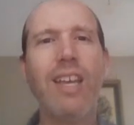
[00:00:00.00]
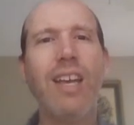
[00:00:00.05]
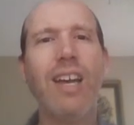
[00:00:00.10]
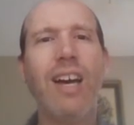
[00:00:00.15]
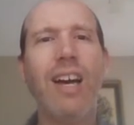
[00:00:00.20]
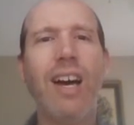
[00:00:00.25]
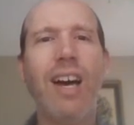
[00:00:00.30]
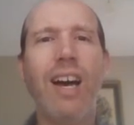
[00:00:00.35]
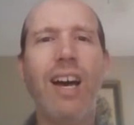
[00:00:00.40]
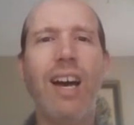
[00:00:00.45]

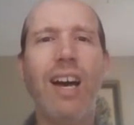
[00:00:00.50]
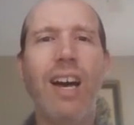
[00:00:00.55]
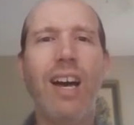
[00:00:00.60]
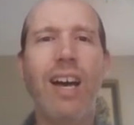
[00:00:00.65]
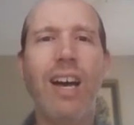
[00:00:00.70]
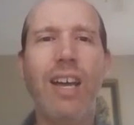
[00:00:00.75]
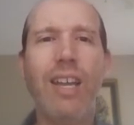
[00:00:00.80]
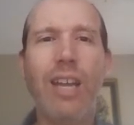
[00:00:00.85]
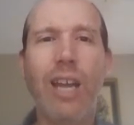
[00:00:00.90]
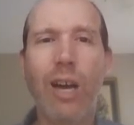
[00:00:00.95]

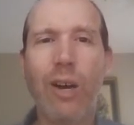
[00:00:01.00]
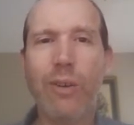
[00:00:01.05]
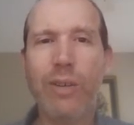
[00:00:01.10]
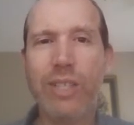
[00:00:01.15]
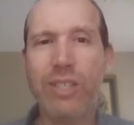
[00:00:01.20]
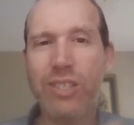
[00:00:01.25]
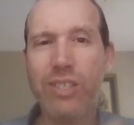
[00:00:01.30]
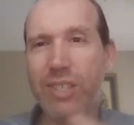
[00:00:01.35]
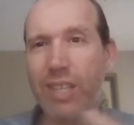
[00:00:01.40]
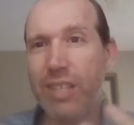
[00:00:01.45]
Uh, now,
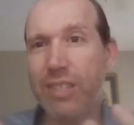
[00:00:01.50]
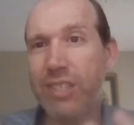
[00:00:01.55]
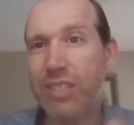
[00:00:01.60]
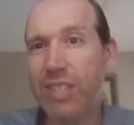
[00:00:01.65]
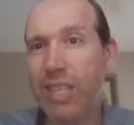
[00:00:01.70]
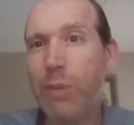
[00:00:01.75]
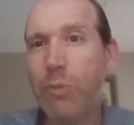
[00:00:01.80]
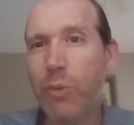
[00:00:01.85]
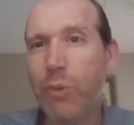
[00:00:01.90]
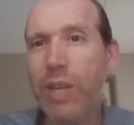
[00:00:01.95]
it's, it
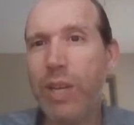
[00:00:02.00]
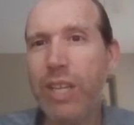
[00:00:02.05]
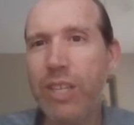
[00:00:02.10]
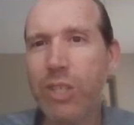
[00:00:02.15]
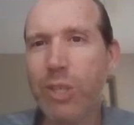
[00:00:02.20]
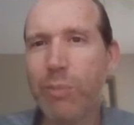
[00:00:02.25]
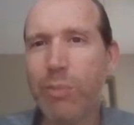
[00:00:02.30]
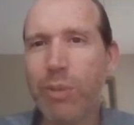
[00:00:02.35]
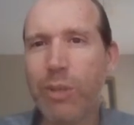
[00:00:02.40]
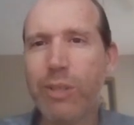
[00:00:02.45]
seemed
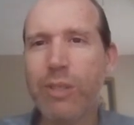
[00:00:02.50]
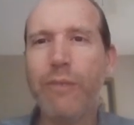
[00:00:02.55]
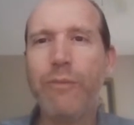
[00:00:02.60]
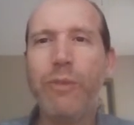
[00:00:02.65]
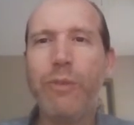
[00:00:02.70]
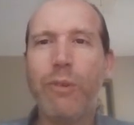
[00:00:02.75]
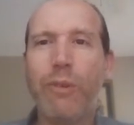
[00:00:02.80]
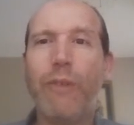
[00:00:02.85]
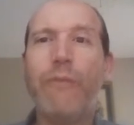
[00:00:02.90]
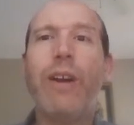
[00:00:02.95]
reasonable
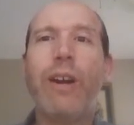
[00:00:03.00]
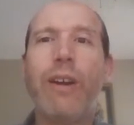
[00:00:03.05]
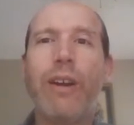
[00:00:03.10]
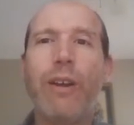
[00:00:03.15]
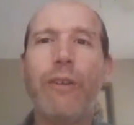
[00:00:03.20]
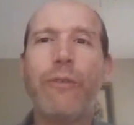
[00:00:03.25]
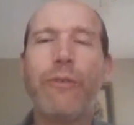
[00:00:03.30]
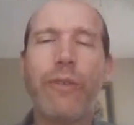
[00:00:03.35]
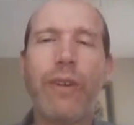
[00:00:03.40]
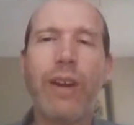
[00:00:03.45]
if you were very
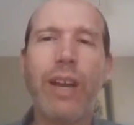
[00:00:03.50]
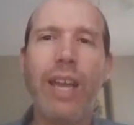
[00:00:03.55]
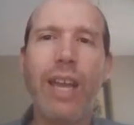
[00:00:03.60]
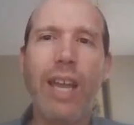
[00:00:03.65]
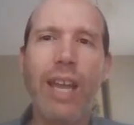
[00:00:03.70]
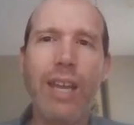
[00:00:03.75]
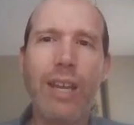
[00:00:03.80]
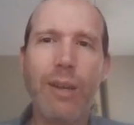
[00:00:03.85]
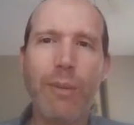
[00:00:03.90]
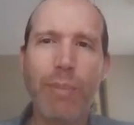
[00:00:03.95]

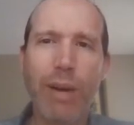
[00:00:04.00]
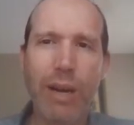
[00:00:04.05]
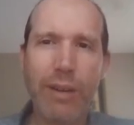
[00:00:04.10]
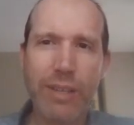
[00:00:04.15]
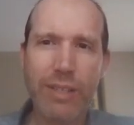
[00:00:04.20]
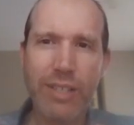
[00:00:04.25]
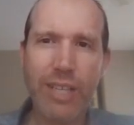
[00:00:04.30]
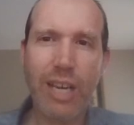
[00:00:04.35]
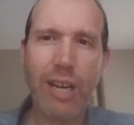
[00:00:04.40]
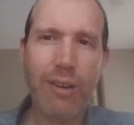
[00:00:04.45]
afraid about
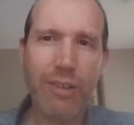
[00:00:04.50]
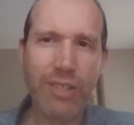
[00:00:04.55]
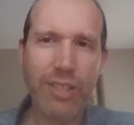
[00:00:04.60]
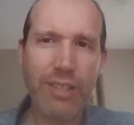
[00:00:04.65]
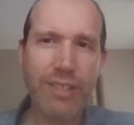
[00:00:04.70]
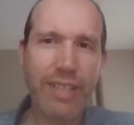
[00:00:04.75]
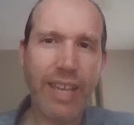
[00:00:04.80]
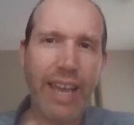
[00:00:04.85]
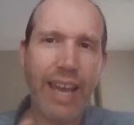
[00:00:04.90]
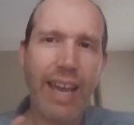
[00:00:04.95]
a terrorist
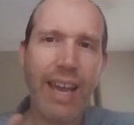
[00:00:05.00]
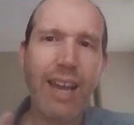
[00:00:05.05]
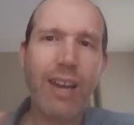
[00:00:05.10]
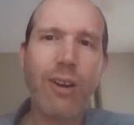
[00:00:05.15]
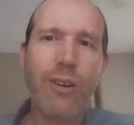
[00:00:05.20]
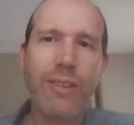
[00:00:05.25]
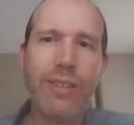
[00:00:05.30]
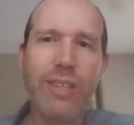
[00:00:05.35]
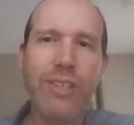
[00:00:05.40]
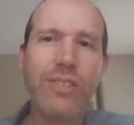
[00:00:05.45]

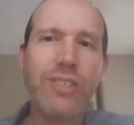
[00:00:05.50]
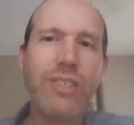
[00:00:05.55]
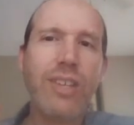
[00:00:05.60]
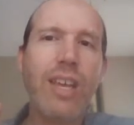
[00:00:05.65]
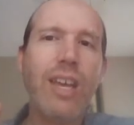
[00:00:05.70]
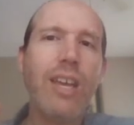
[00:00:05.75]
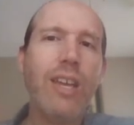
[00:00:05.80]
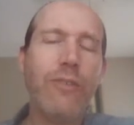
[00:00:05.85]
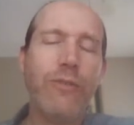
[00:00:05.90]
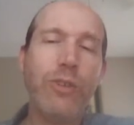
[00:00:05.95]
attack or these,
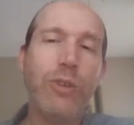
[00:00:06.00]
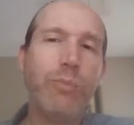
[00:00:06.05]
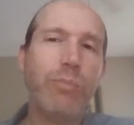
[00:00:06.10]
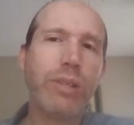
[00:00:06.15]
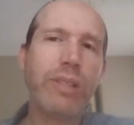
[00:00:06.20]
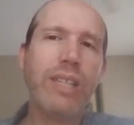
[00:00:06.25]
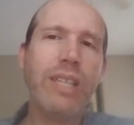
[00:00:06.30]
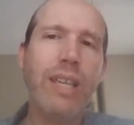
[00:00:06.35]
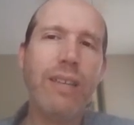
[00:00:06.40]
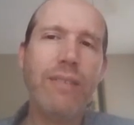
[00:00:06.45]
if you
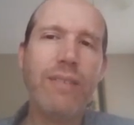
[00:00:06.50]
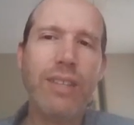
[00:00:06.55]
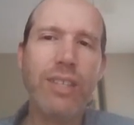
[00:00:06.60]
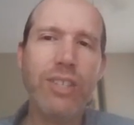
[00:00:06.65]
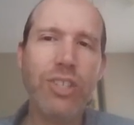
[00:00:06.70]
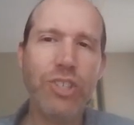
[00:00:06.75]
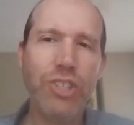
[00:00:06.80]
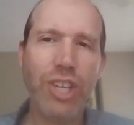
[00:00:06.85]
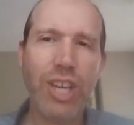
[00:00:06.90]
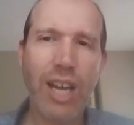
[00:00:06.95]
believe that
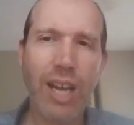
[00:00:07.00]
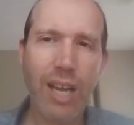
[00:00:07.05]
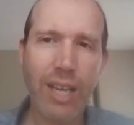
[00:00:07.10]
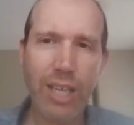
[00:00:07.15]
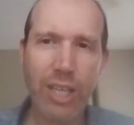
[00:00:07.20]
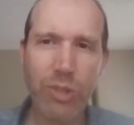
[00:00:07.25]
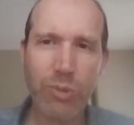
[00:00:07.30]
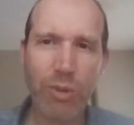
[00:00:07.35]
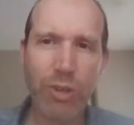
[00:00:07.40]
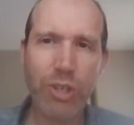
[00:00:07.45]
these
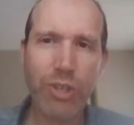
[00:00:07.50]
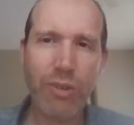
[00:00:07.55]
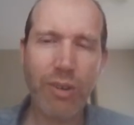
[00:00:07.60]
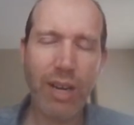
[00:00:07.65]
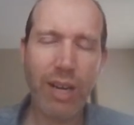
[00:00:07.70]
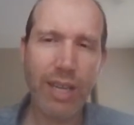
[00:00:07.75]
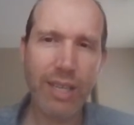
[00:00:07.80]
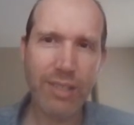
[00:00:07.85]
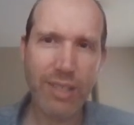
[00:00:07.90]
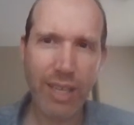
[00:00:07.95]
jihadis were
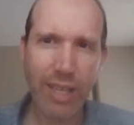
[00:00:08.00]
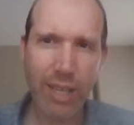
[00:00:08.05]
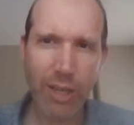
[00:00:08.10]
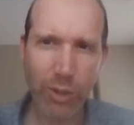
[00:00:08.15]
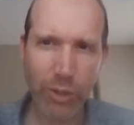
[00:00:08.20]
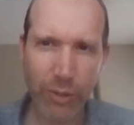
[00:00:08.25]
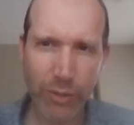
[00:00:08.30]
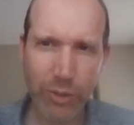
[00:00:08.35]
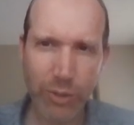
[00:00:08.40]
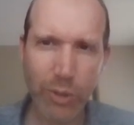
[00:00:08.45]
trying to get a
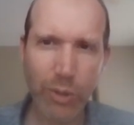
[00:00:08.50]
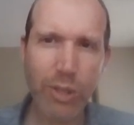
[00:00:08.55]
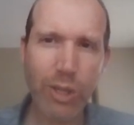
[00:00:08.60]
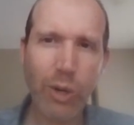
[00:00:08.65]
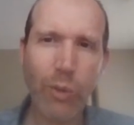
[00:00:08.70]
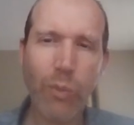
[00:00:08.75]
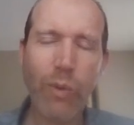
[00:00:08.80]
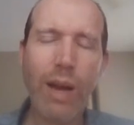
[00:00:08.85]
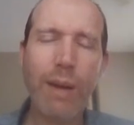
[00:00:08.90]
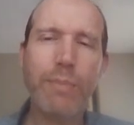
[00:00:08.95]
hold of
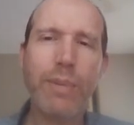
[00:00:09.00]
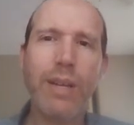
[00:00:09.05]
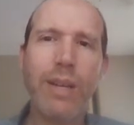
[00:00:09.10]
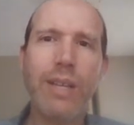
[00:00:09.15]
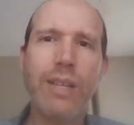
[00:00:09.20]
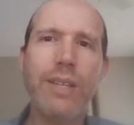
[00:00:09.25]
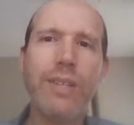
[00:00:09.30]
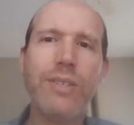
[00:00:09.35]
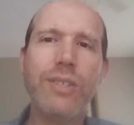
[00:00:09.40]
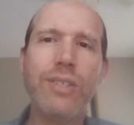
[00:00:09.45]
nuclear
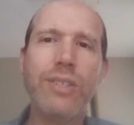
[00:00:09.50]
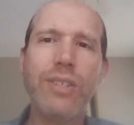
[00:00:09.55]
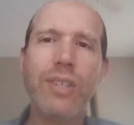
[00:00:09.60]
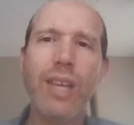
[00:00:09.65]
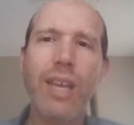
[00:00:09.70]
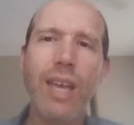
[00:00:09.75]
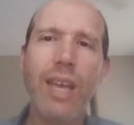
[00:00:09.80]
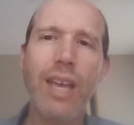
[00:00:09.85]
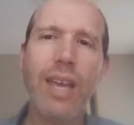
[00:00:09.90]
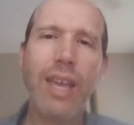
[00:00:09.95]
weapons,
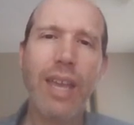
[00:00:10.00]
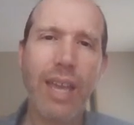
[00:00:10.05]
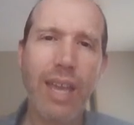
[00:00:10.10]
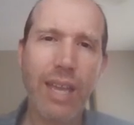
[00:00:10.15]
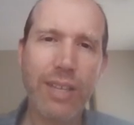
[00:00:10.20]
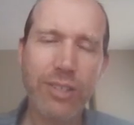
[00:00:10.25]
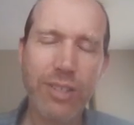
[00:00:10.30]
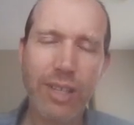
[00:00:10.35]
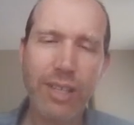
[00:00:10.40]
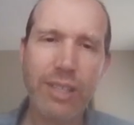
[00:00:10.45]

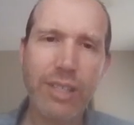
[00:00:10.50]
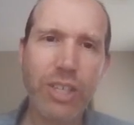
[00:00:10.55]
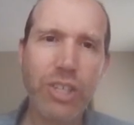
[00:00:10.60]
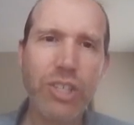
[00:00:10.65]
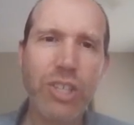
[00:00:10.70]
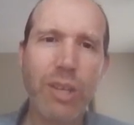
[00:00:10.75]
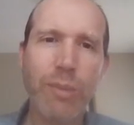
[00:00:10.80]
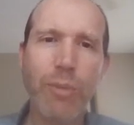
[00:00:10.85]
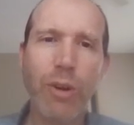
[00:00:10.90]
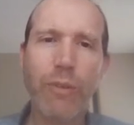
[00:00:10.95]
and to
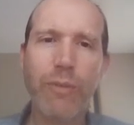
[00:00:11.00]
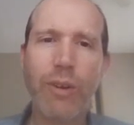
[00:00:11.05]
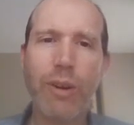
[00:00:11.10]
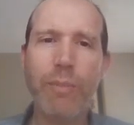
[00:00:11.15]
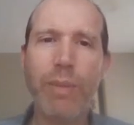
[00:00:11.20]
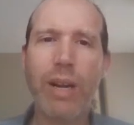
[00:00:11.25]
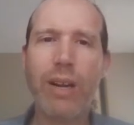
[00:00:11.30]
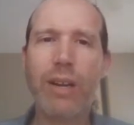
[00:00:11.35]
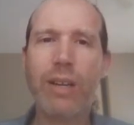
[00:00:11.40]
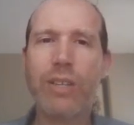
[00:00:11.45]
unleash them over
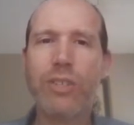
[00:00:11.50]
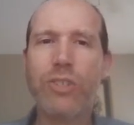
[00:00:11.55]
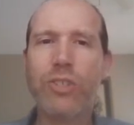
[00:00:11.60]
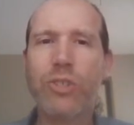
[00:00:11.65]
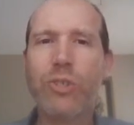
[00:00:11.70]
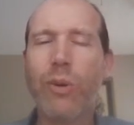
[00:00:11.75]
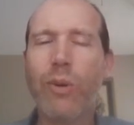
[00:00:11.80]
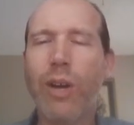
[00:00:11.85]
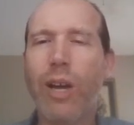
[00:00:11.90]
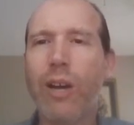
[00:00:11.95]
American
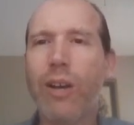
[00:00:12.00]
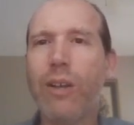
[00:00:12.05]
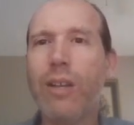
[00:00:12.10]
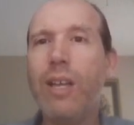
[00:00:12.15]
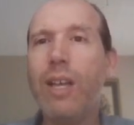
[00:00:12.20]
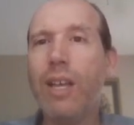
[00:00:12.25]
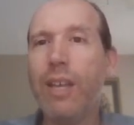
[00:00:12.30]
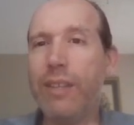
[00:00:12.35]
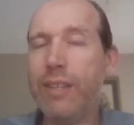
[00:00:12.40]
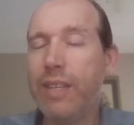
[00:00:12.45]
soil,
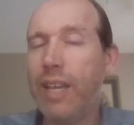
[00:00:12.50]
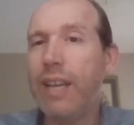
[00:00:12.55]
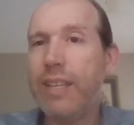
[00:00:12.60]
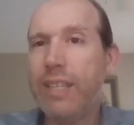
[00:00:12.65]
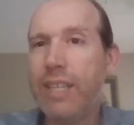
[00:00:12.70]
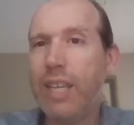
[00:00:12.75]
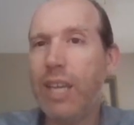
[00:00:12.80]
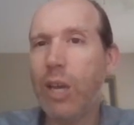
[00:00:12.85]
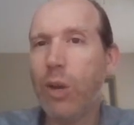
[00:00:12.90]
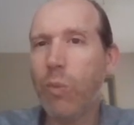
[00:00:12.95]
the
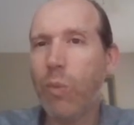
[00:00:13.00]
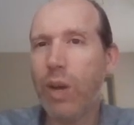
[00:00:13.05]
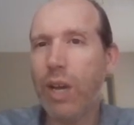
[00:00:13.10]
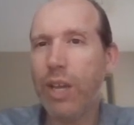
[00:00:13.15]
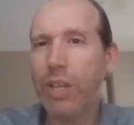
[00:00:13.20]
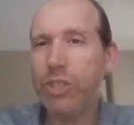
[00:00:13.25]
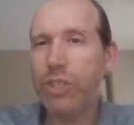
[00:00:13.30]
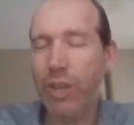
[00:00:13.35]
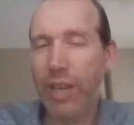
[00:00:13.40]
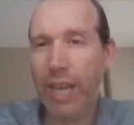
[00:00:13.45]
idea
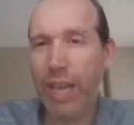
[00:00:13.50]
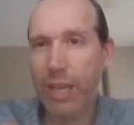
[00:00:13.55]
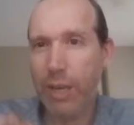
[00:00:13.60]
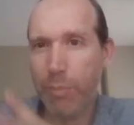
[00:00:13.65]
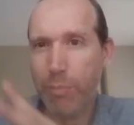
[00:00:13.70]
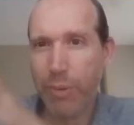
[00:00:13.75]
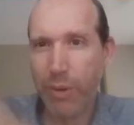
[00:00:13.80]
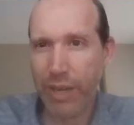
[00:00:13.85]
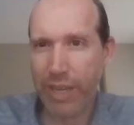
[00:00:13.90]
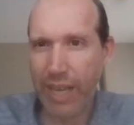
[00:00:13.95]
was you had to
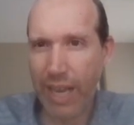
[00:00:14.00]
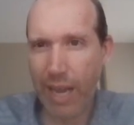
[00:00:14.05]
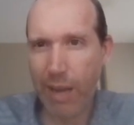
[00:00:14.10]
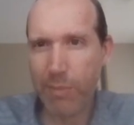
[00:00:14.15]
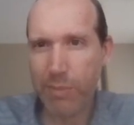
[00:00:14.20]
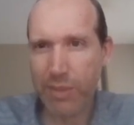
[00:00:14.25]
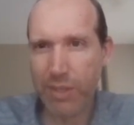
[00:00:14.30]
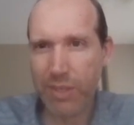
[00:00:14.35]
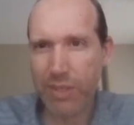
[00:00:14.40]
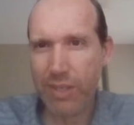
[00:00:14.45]

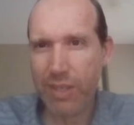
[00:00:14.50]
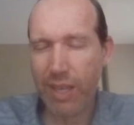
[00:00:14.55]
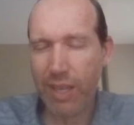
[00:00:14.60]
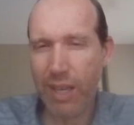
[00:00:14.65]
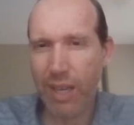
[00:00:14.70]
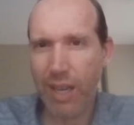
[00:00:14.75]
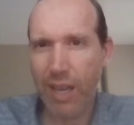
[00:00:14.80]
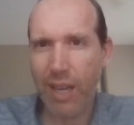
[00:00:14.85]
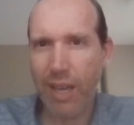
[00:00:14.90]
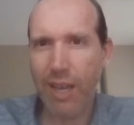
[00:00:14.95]
preempt
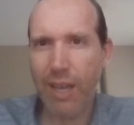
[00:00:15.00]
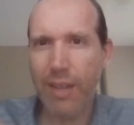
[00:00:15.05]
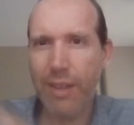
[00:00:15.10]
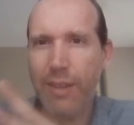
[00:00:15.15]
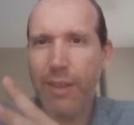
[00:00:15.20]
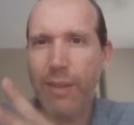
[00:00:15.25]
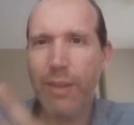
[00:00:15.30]
uh,